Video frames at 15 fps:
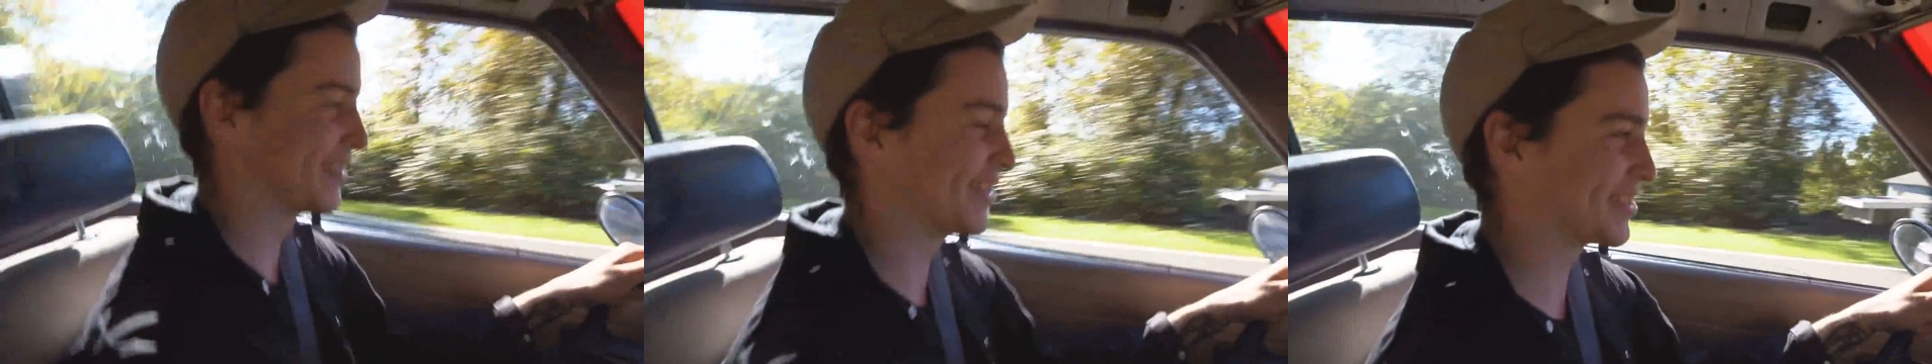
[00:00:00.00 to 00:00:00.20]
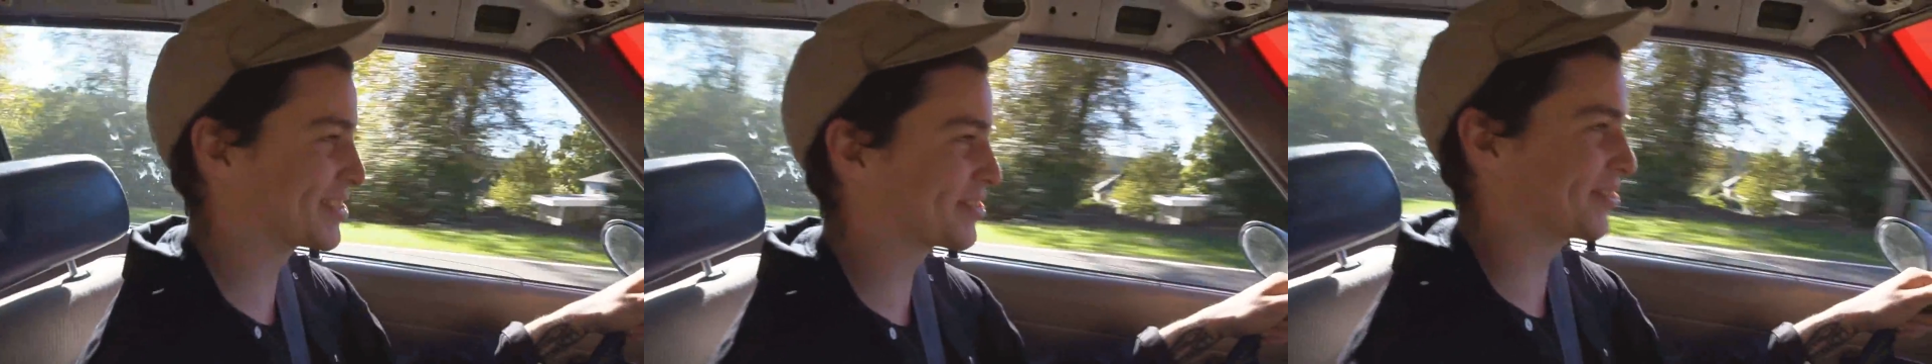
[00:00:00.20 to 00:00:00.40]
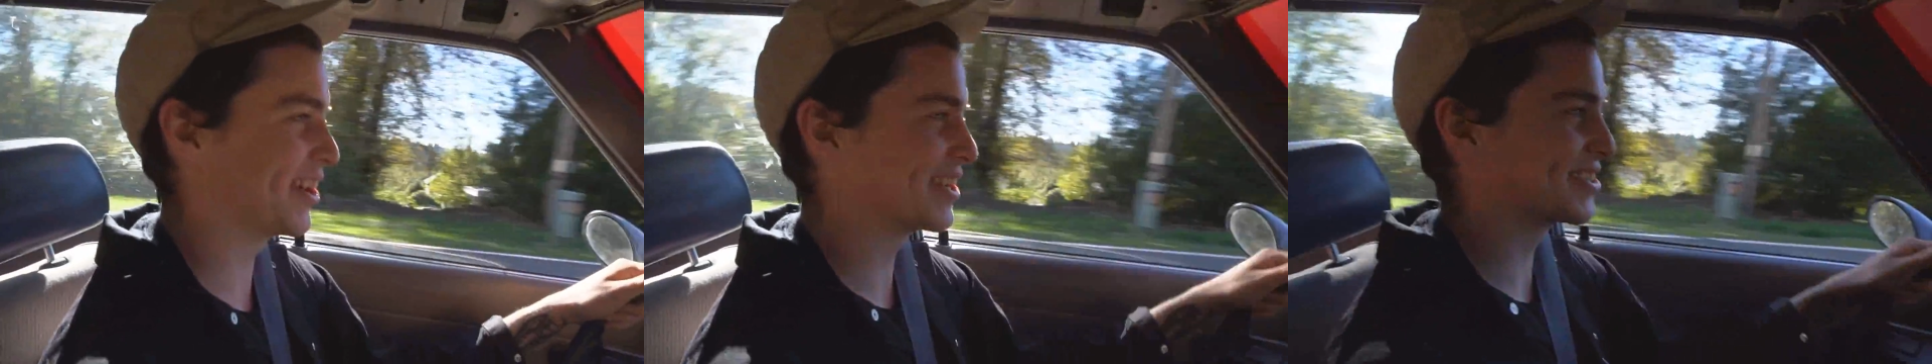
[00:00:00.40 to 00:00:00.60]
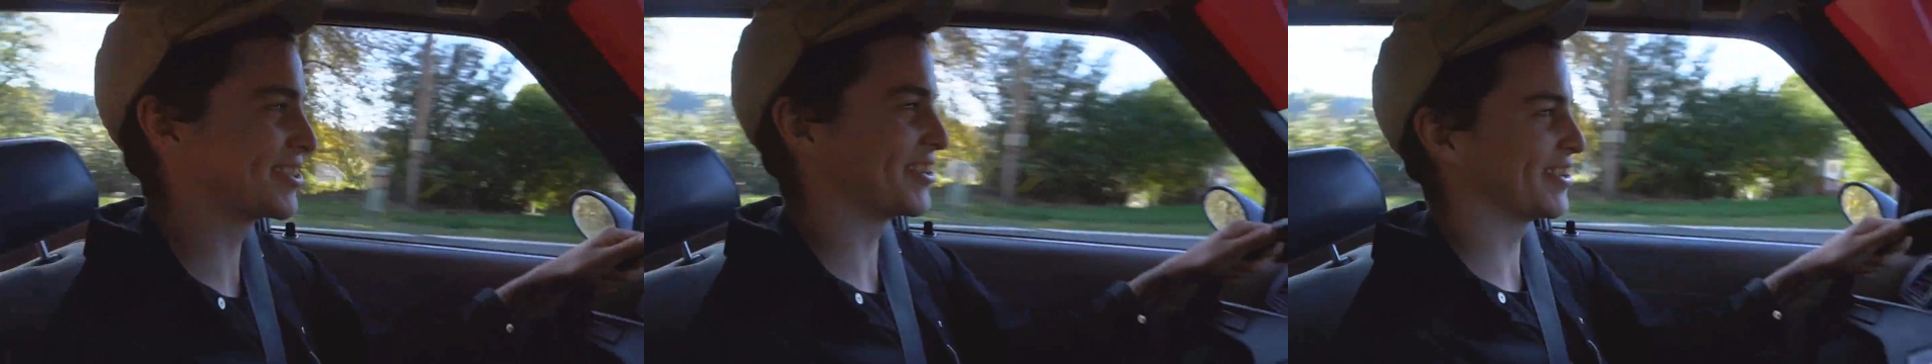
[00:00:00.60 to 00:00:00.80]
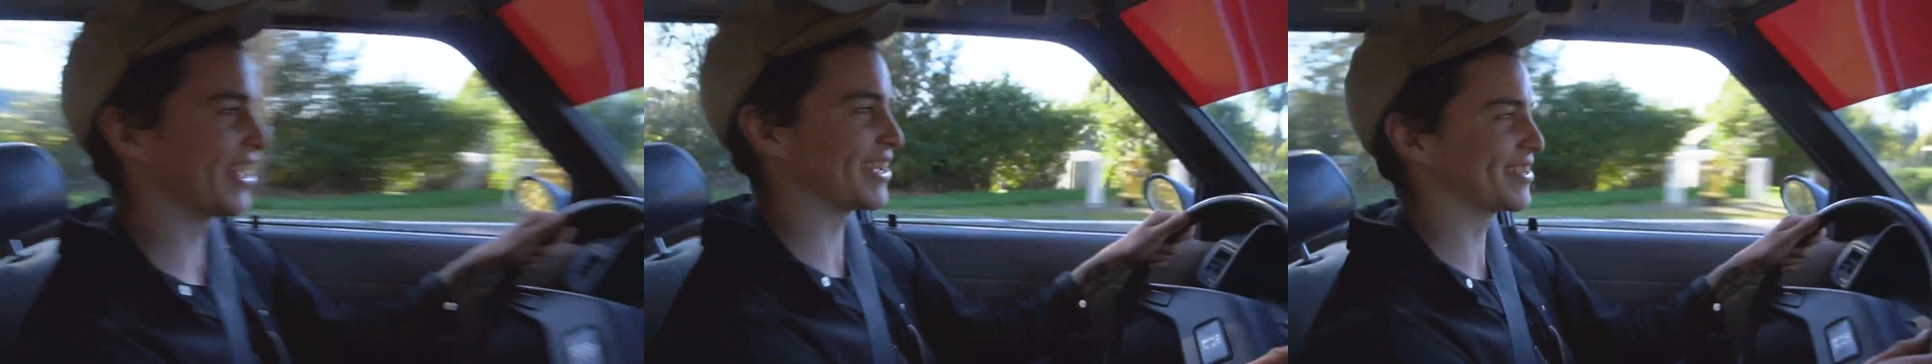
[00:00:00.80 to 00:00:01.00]
the struts
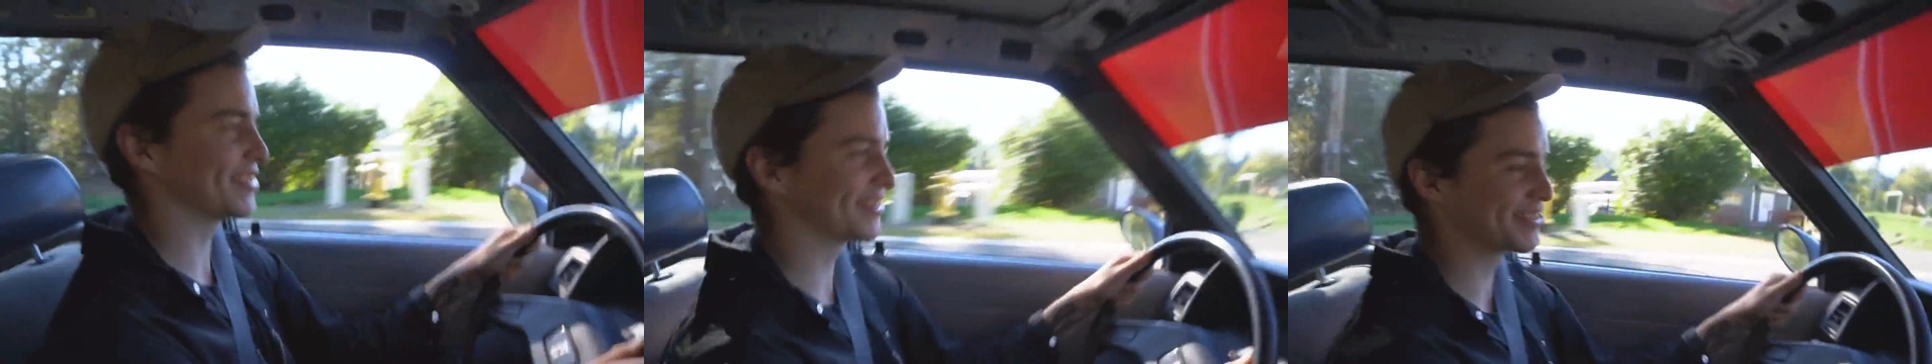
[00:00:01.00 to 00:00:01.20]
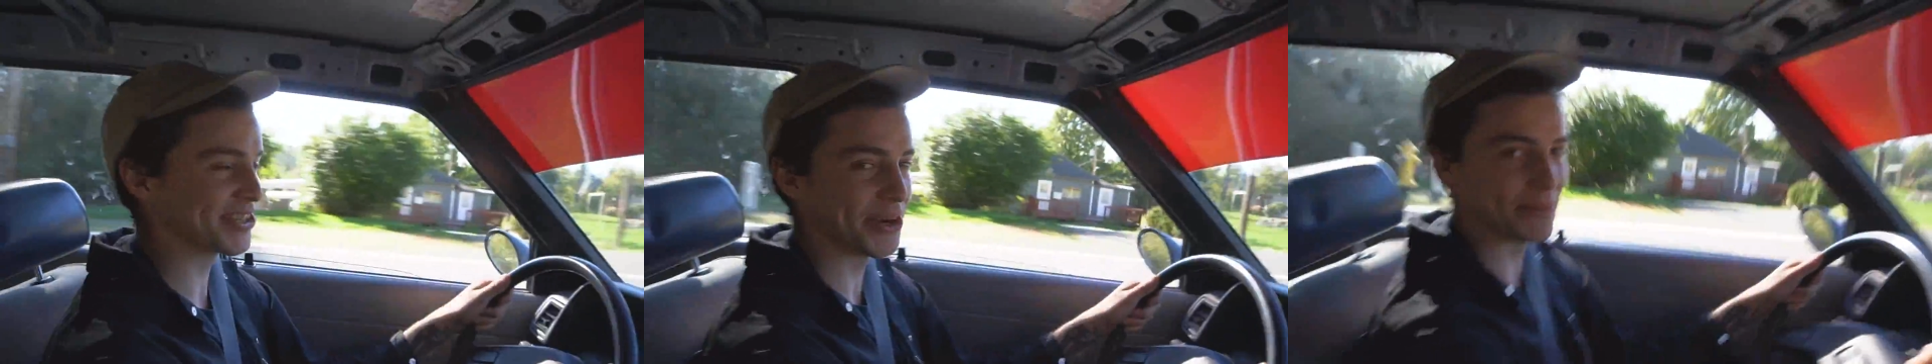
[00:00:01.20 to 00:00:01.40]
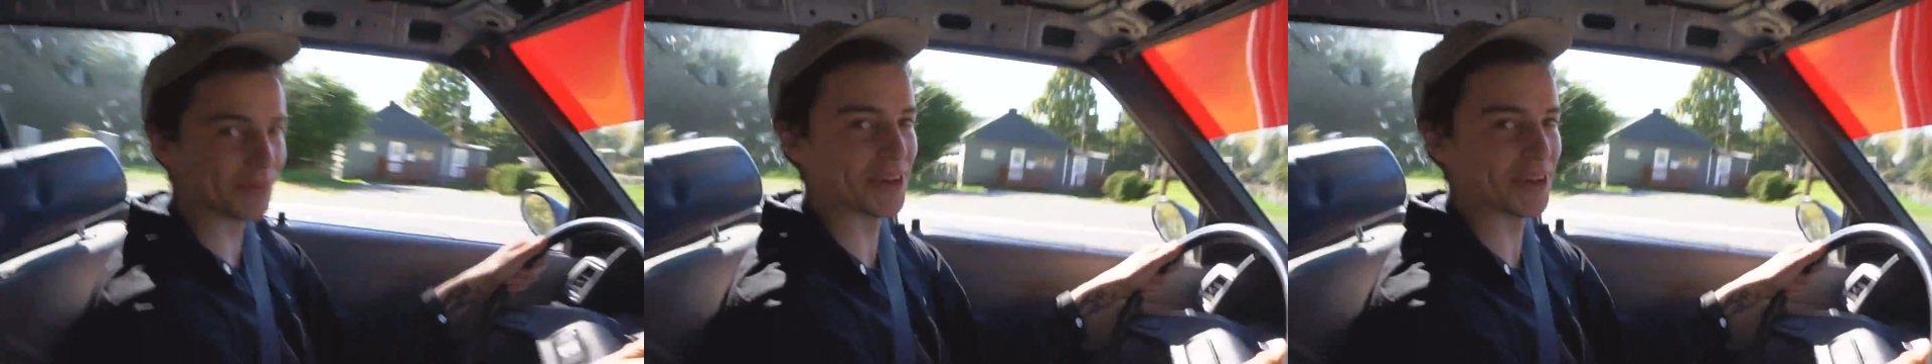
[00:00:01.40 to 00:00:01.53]
are like so